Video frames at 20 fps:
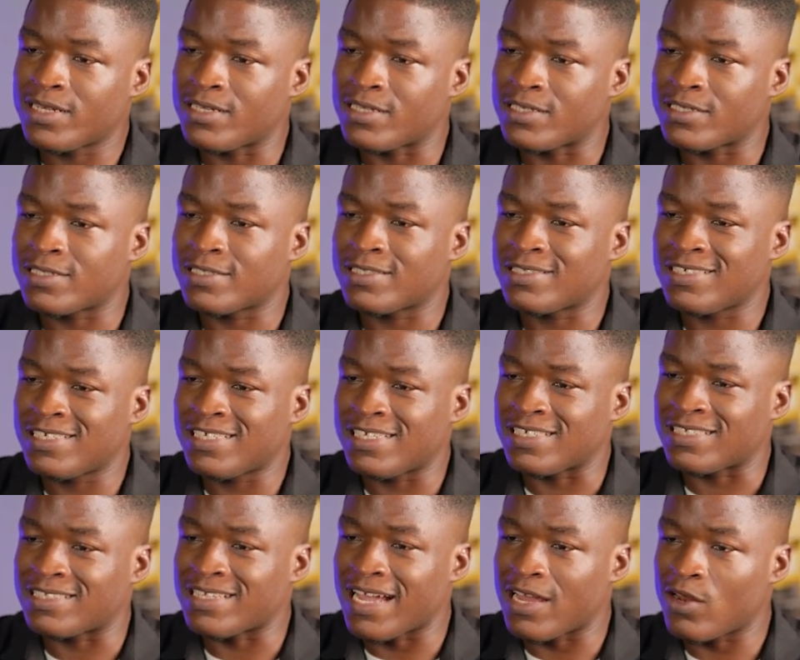this
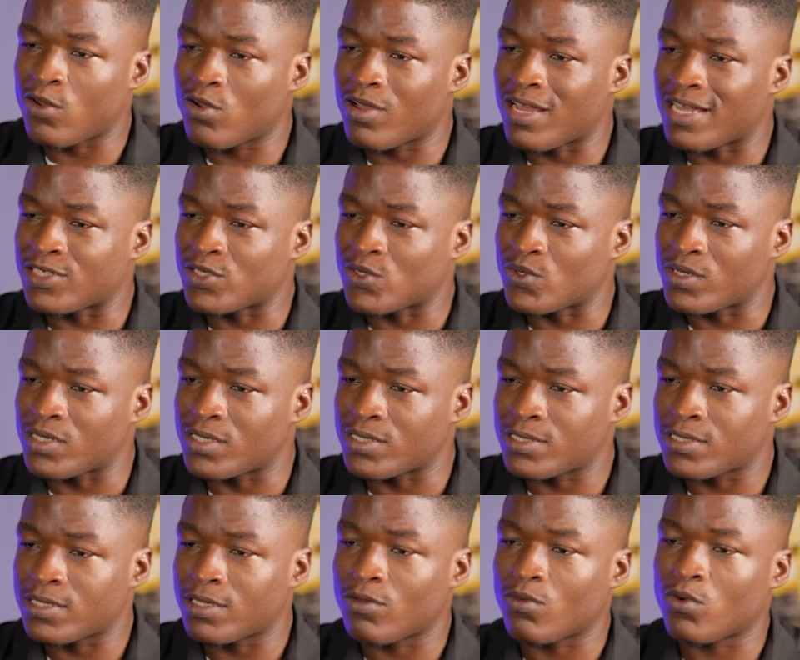is Dialog
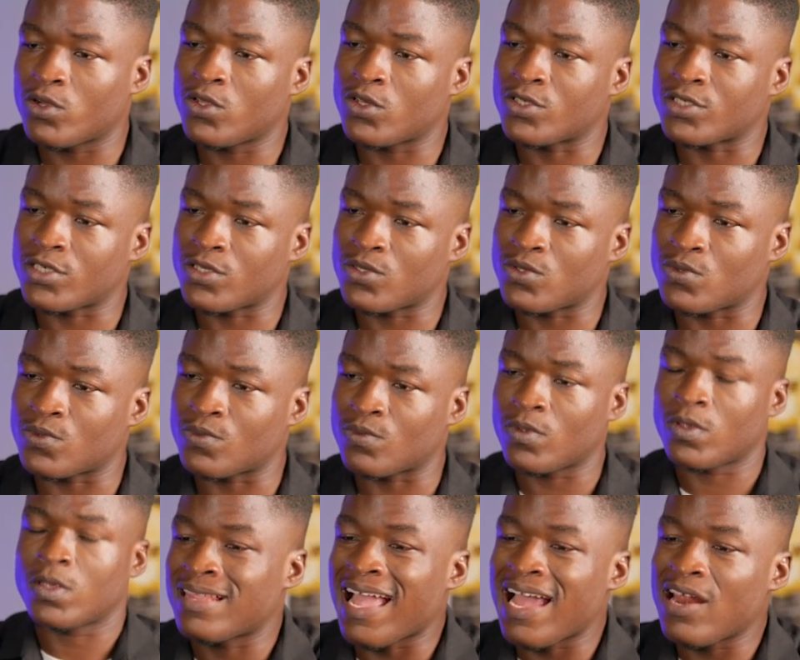Isolate. What does it do?
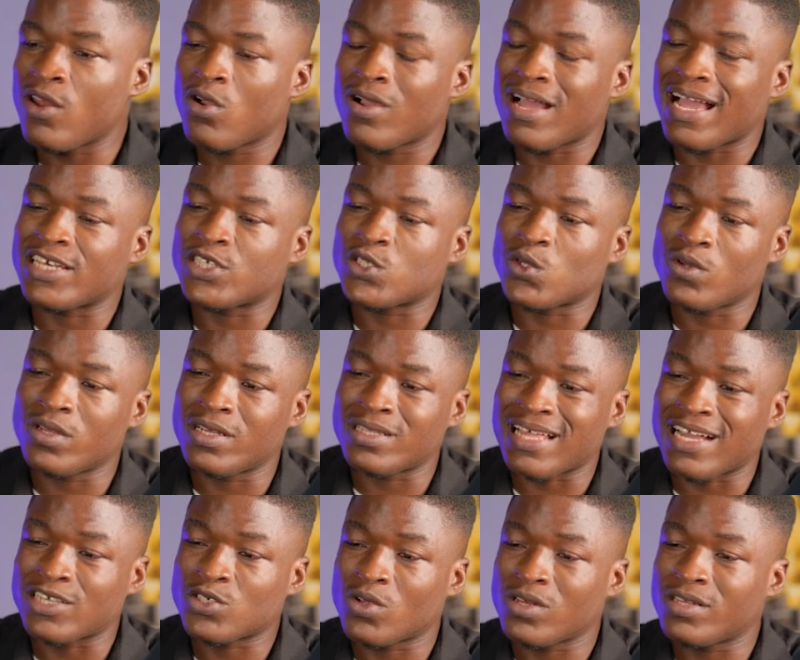Dialog
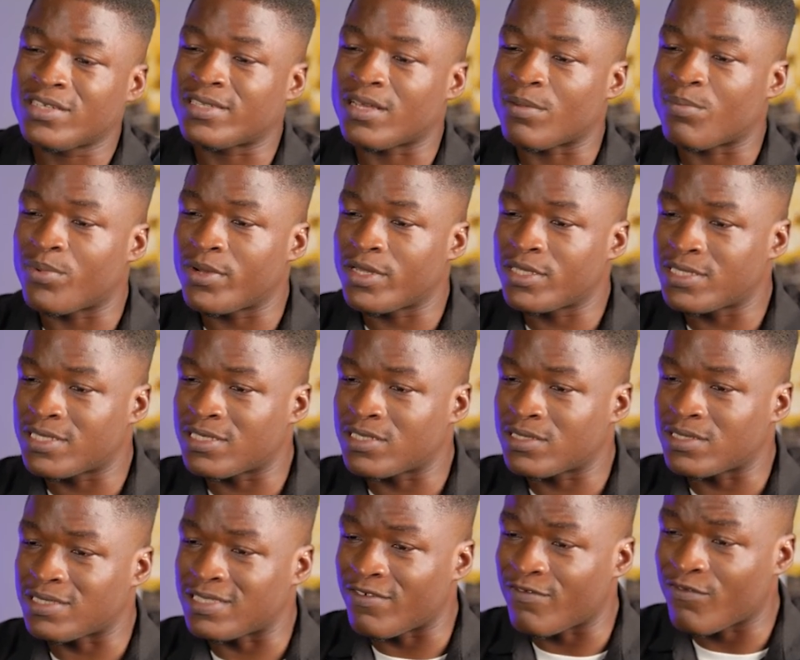Isolate actually
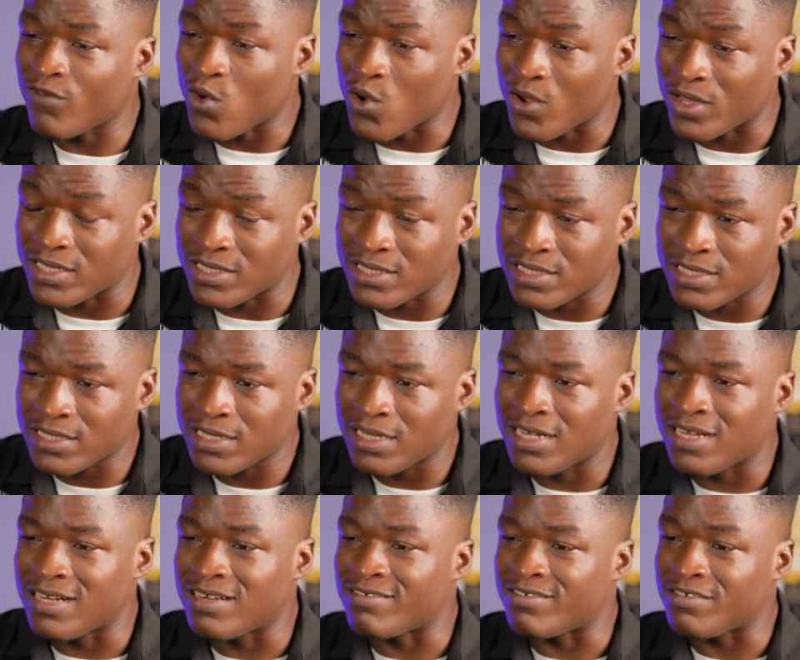separates the voice,
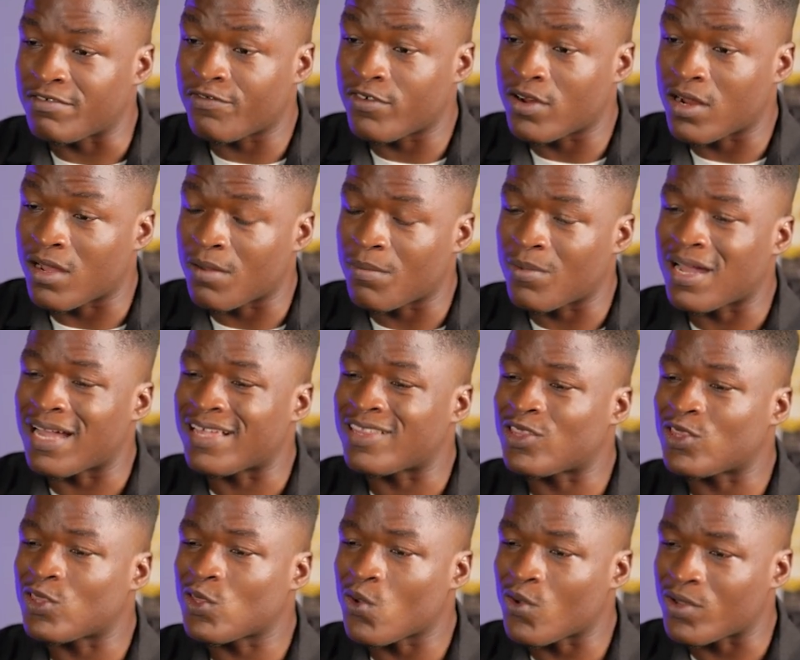reverb,
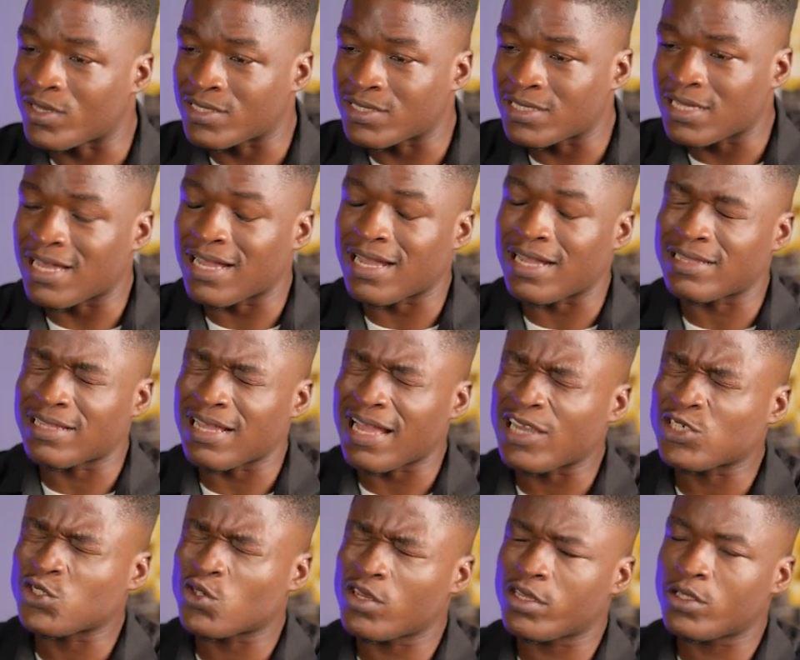and noise, and
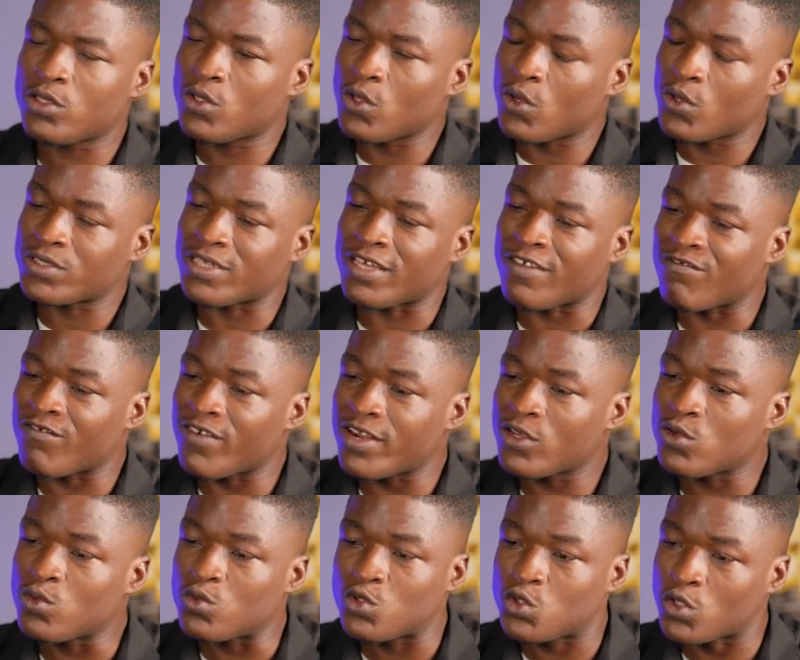actually does a
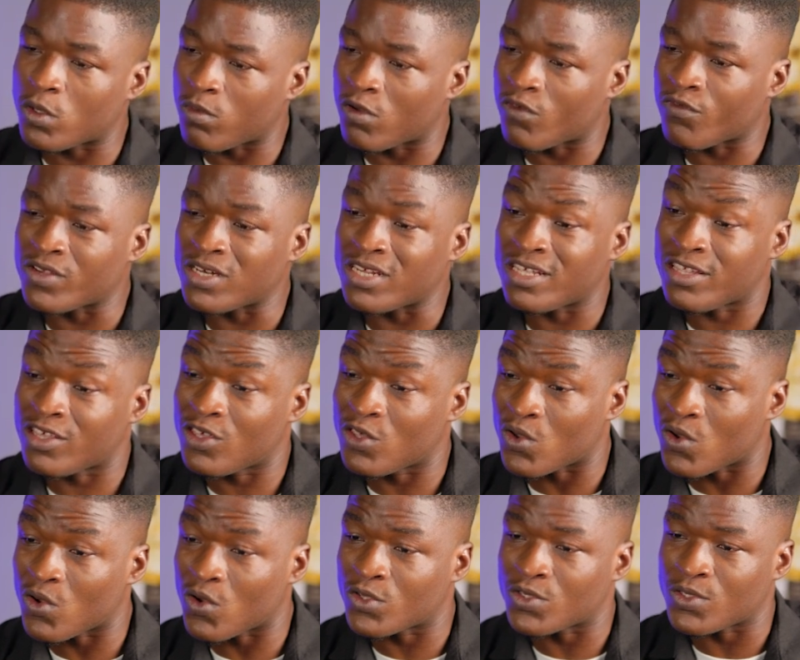very good job of cleaning
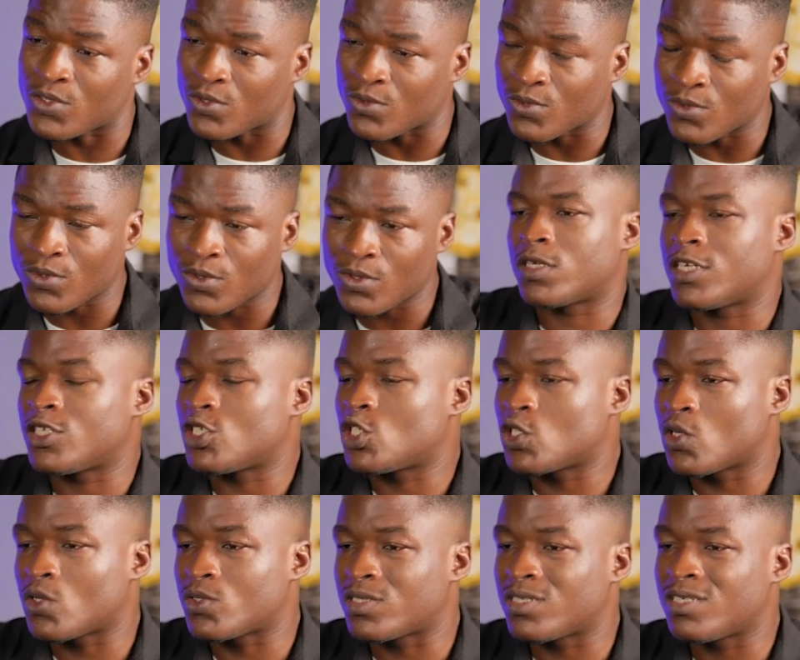your audio. In
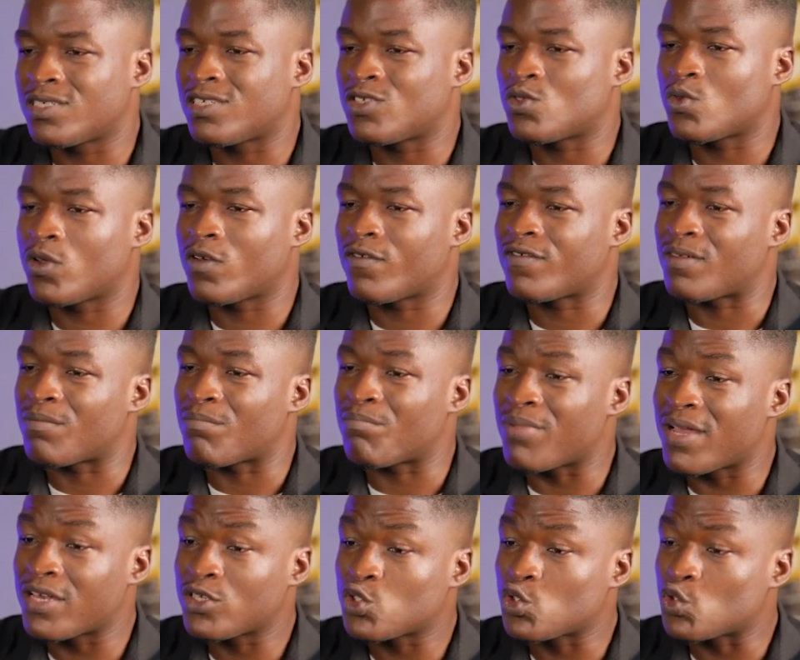short, this is one of the
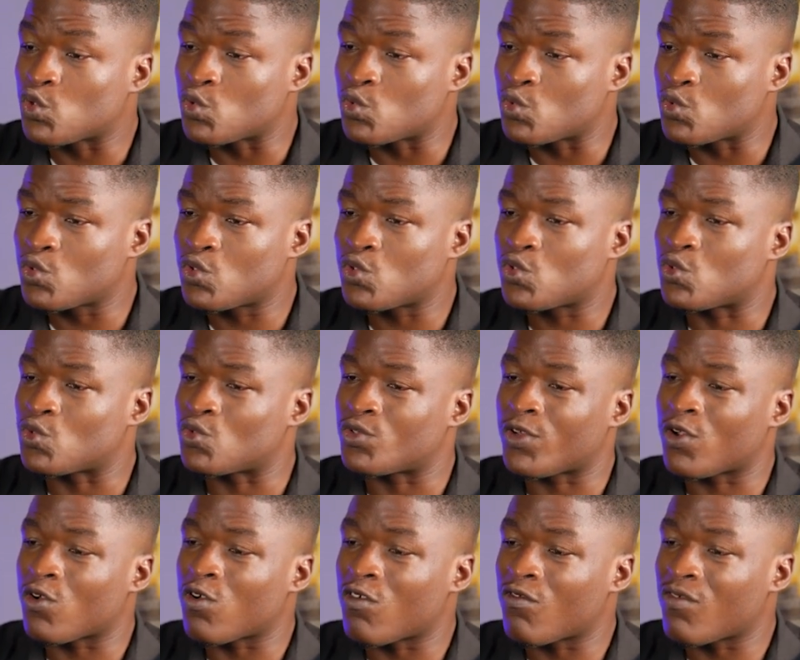best tools to
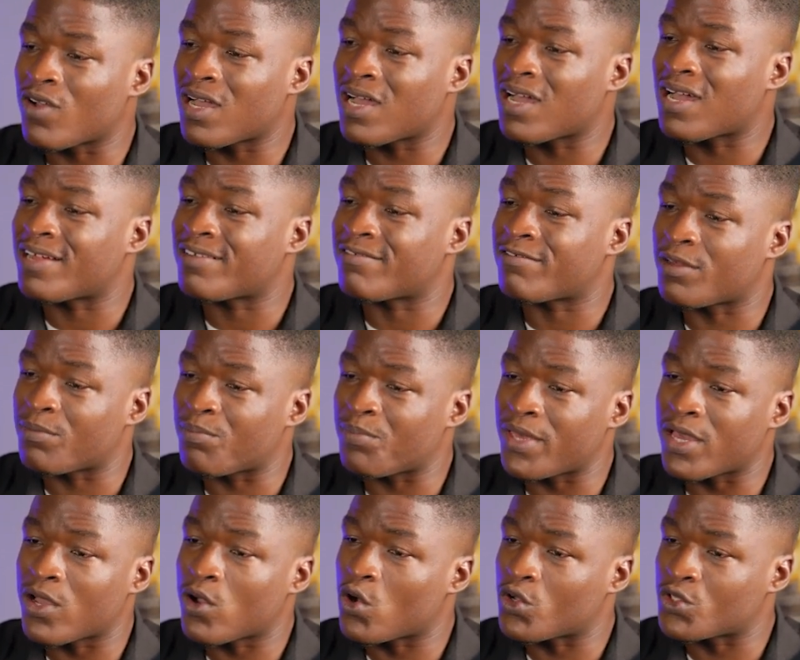recover and
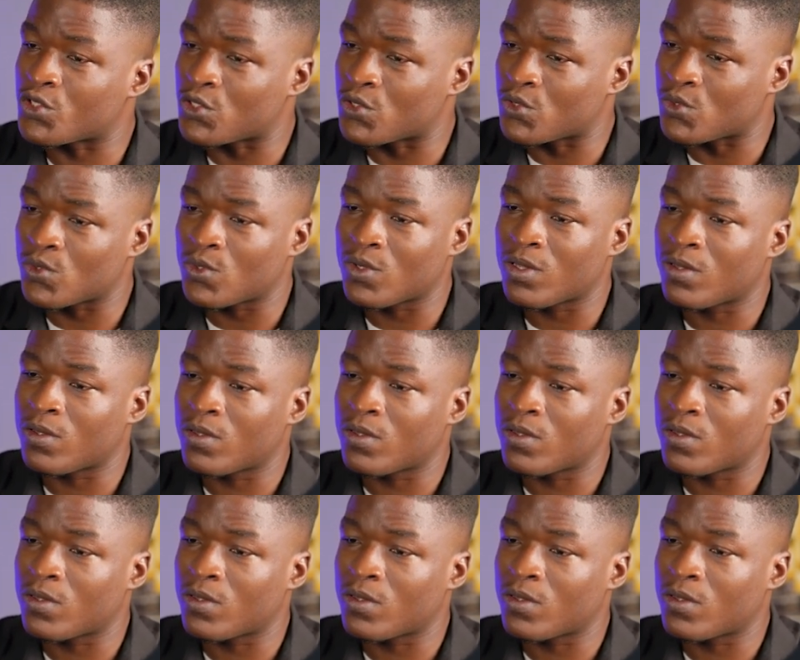repair audio.